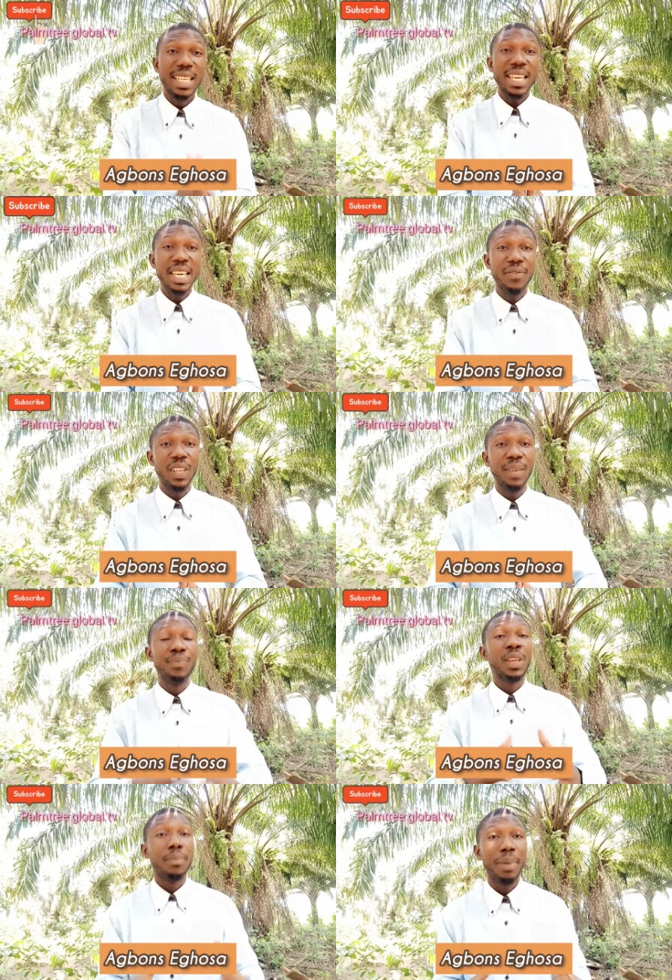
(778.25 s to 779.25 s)
can start in the
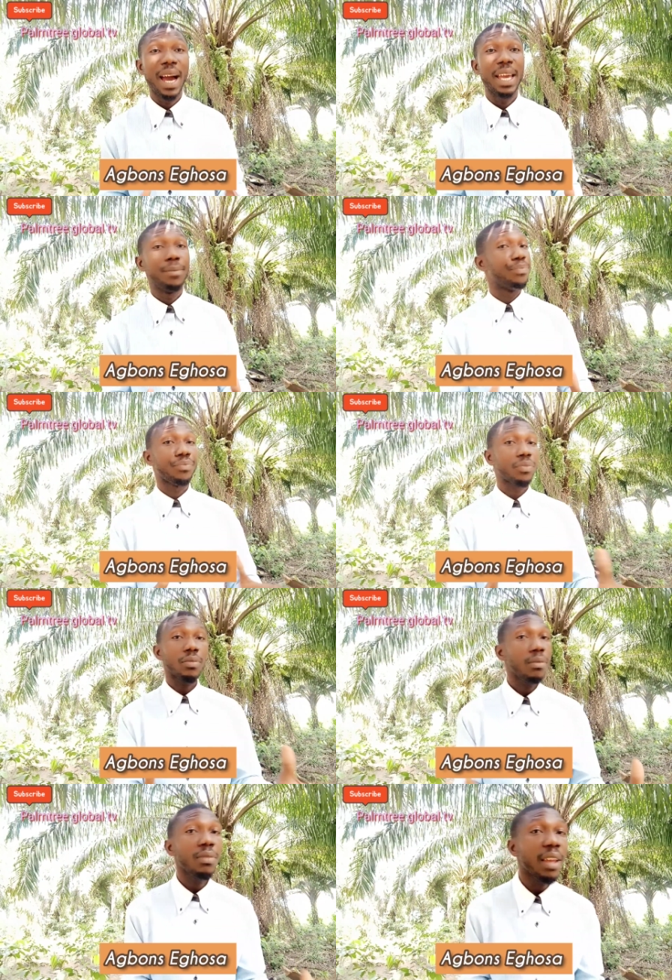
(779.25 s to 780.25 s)
evening
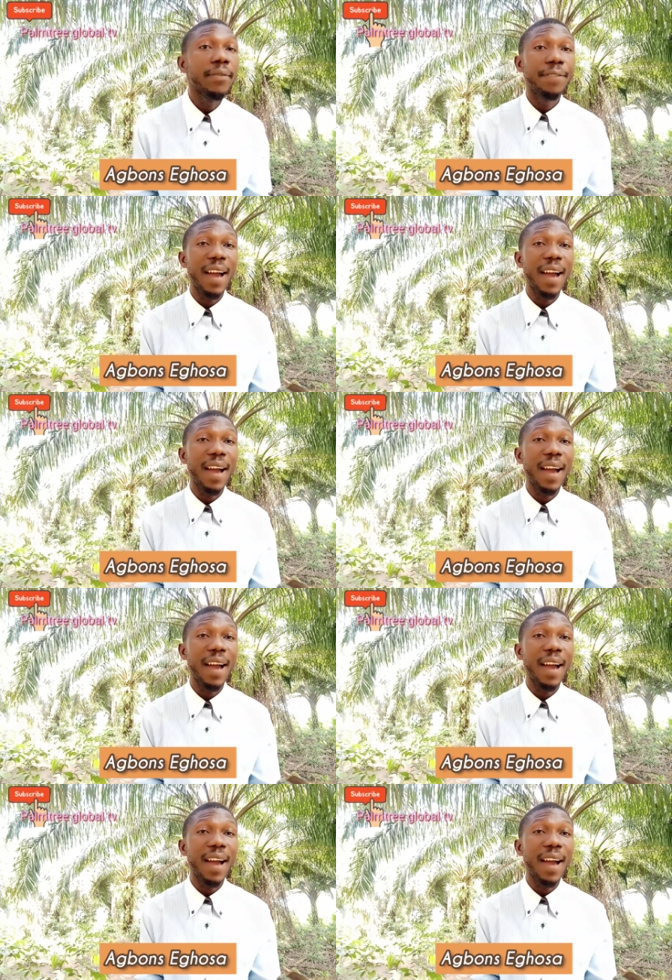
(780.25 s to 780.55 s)
evening business.